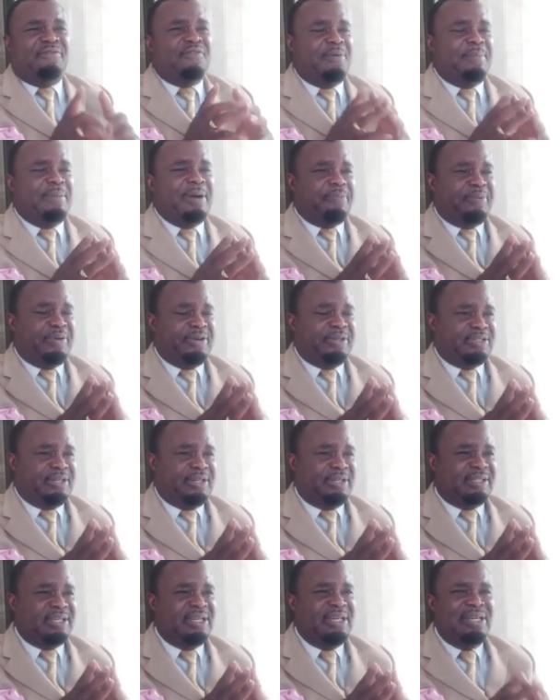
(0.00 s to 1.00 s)
for my
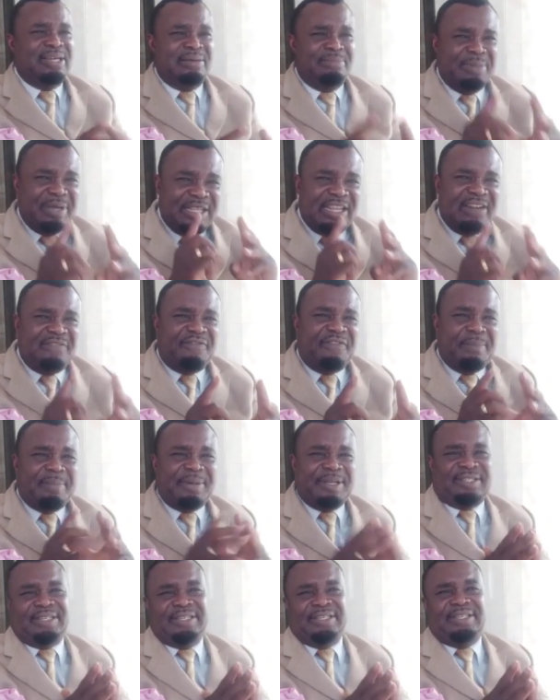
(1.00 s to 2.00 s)
president. May deliver
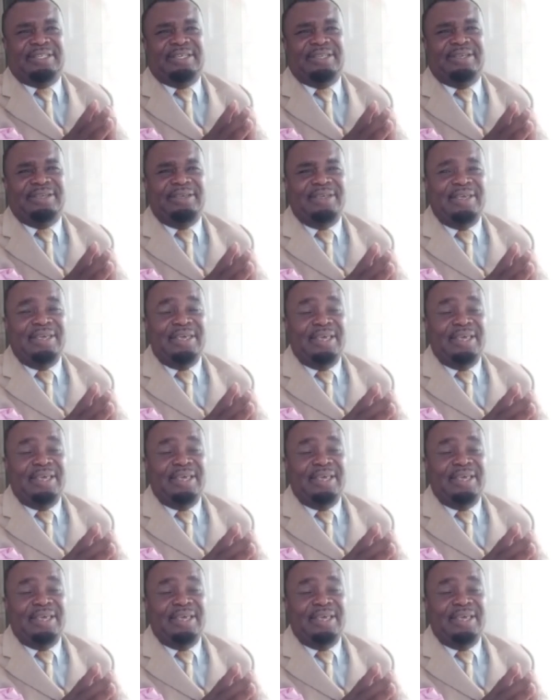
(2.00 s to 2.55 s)
message.